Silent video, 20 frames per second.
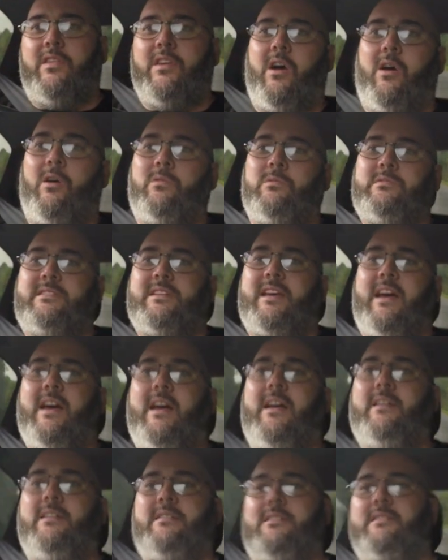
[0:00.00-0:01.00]
The old
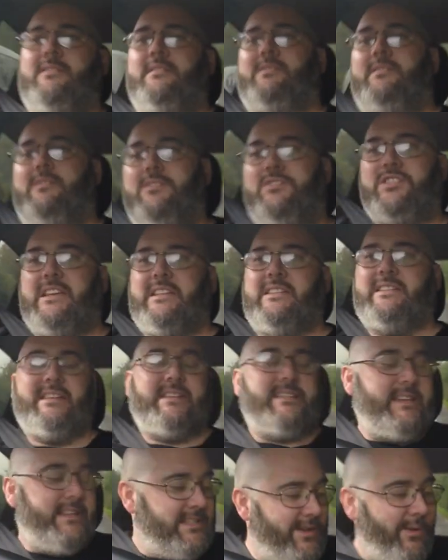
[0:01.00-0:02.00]

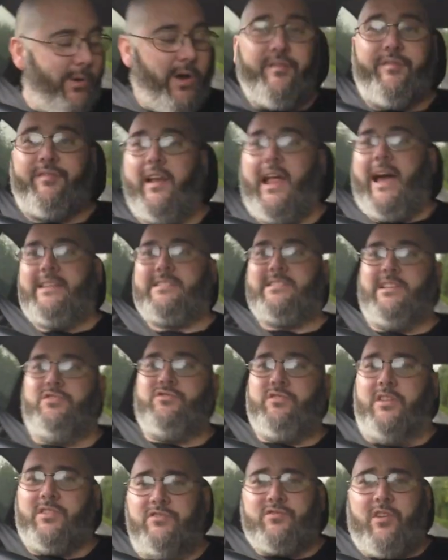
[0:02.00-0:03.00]
GT seat's quite flat. It's like
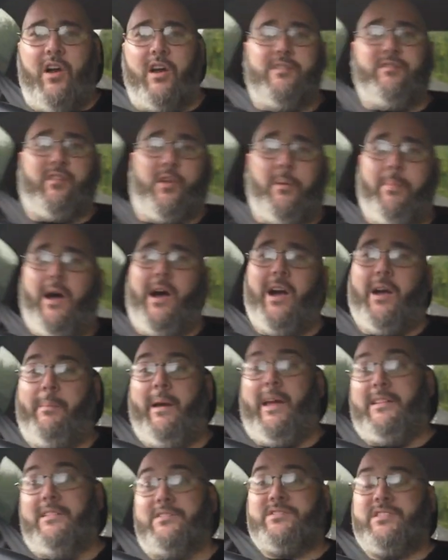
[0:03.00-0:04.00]
trying to drive on a park
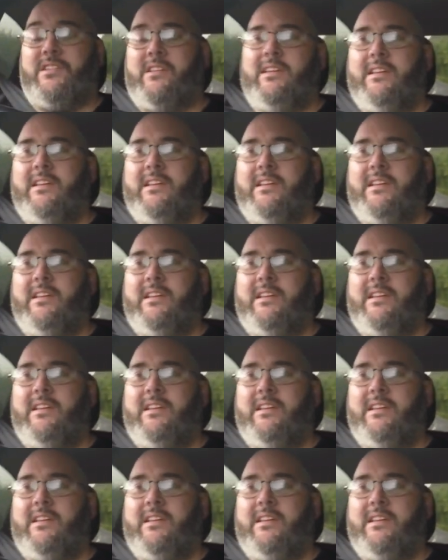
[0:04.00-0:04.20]
bench.